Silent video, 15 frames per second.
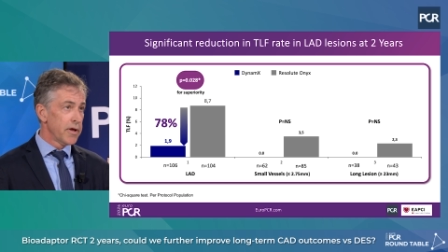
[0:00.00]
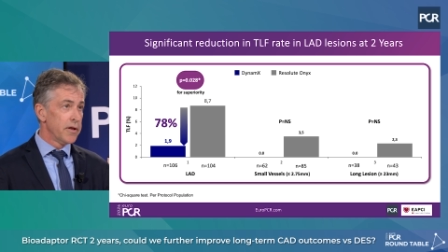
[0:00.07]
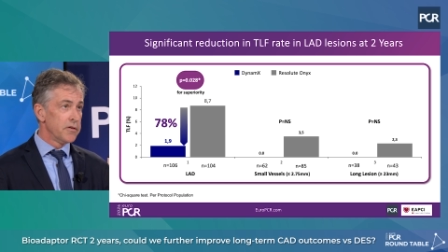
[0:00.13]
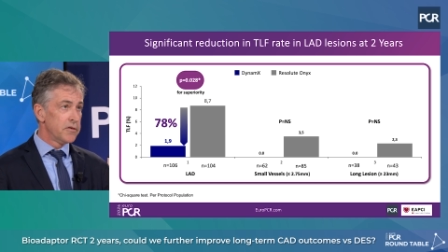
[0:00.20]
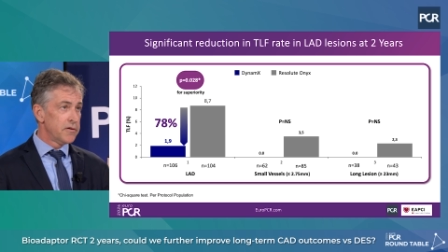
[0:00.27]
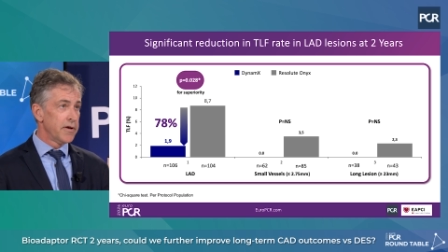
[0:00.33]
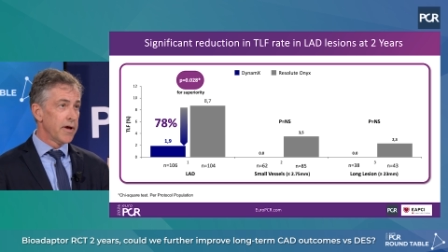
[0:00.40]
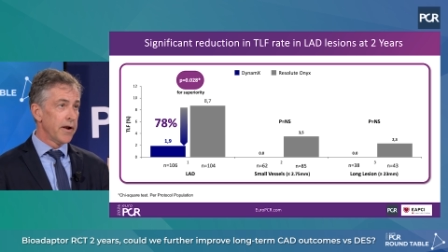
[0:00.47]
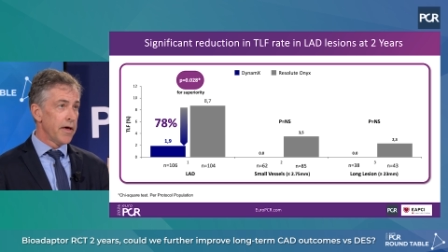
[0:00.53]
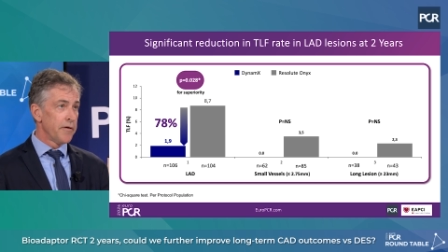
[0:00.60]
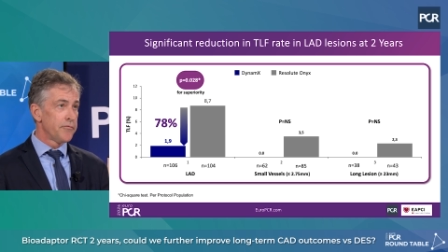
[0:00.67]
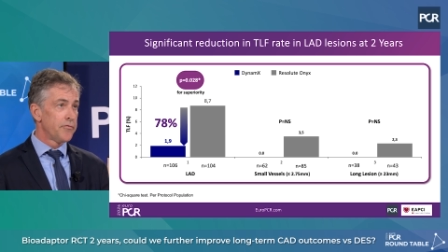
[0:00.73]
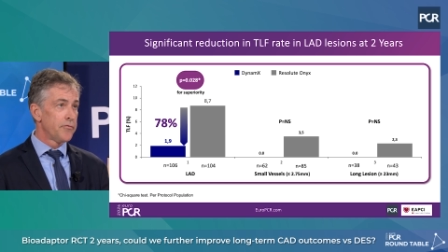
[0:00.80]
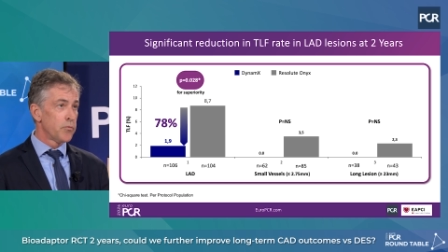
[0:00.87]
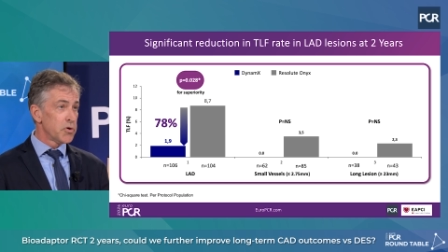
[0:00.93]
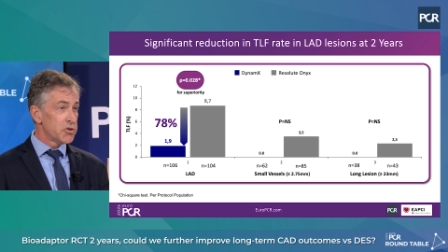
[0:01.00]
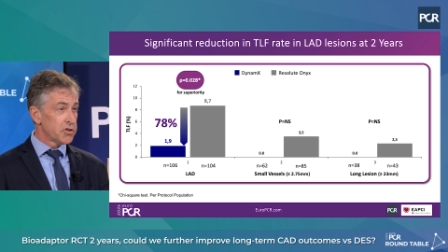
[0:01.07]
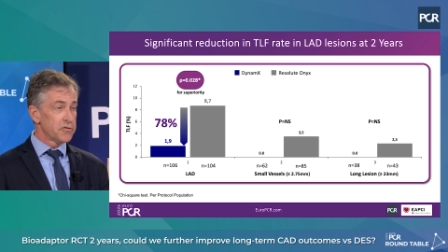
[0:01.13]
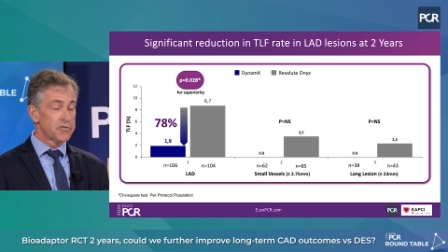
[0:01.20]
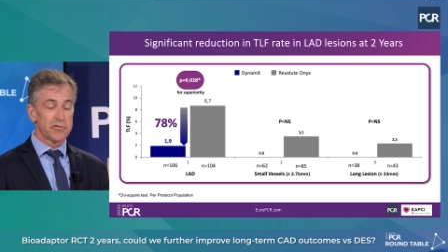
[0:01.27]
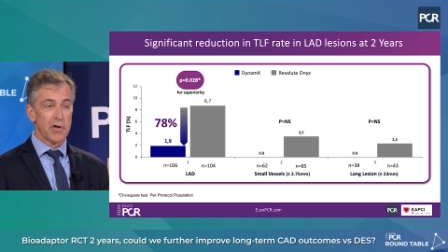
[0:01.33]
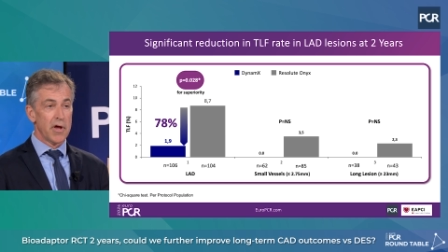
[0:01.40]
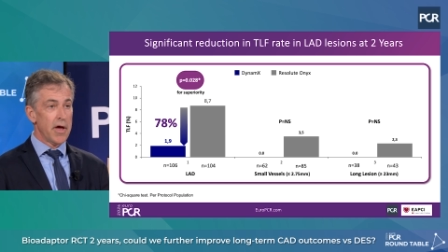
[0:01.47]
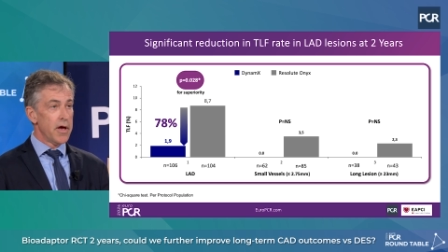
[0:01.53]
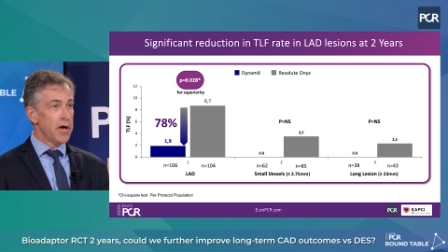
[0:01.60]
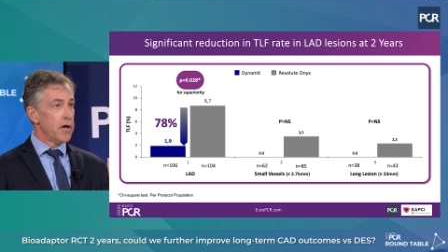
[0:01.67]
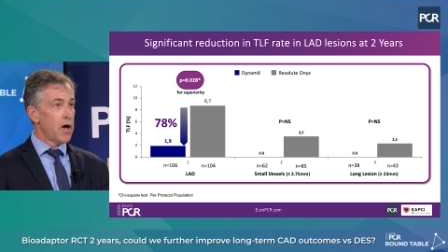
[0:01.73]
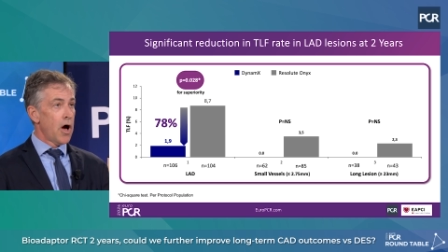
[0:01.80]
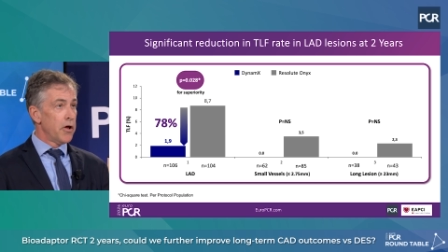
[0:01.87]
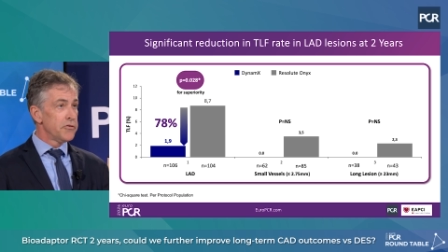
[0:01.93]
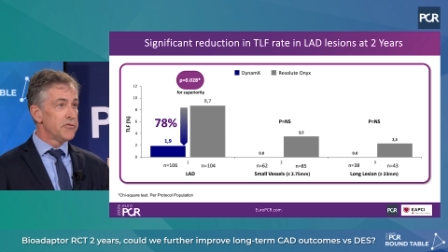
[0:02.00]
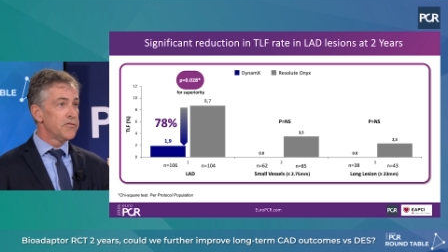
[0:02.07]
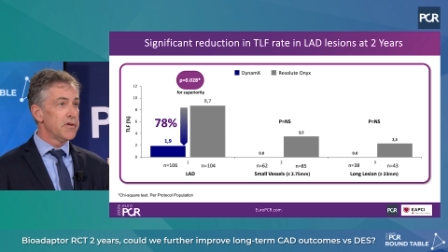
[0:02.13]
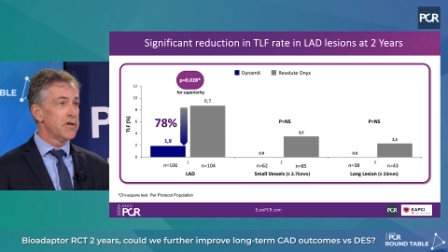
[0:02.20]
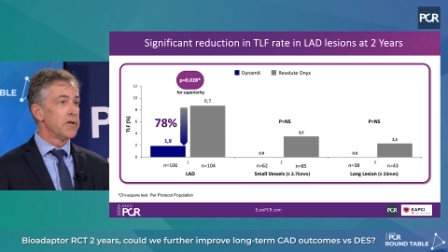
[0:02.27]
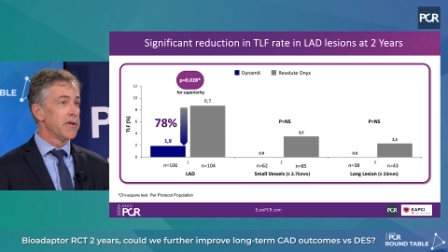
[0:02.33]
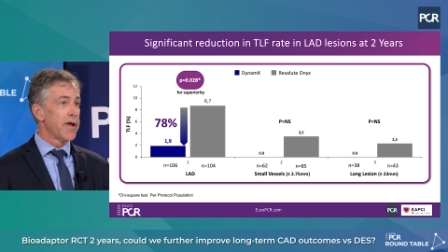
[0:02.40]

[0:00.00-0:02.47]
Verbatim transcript: in TLF, which is unseen